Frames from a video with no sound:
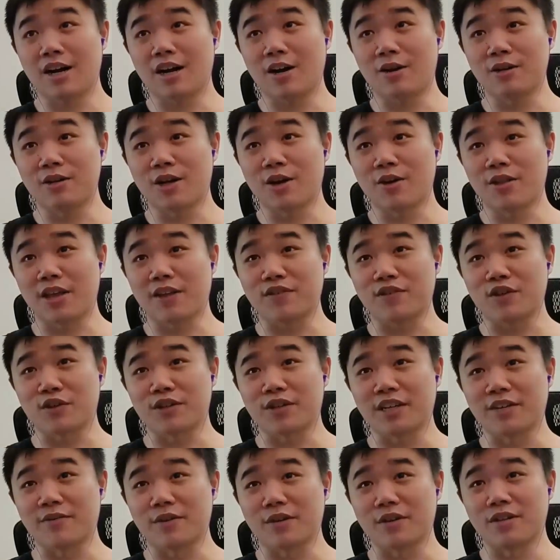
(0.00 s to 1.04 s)
Oh no, they've
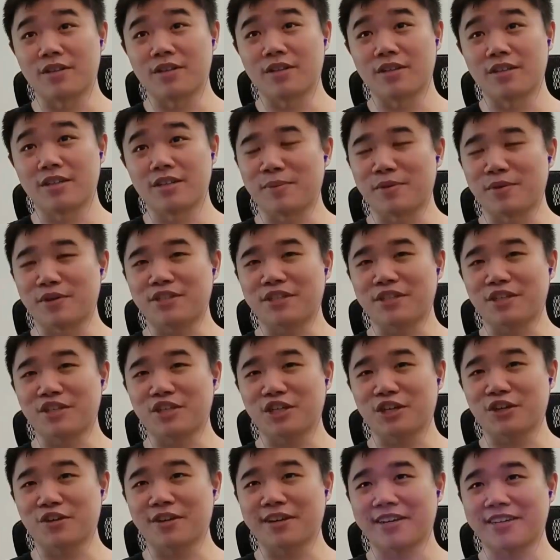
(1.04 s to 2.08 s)
turned evil. People are still
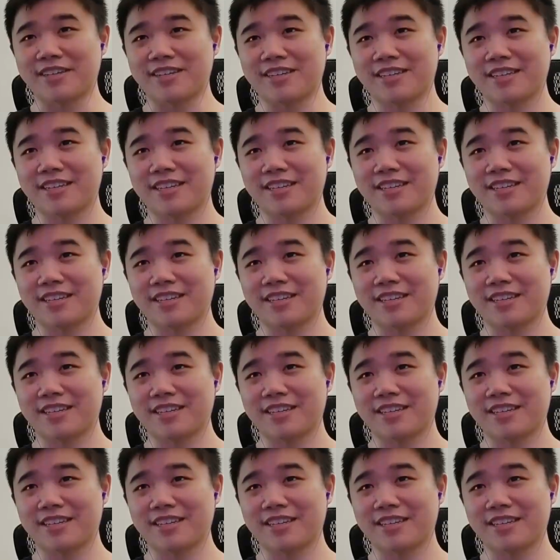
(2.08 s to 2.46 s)
cheering.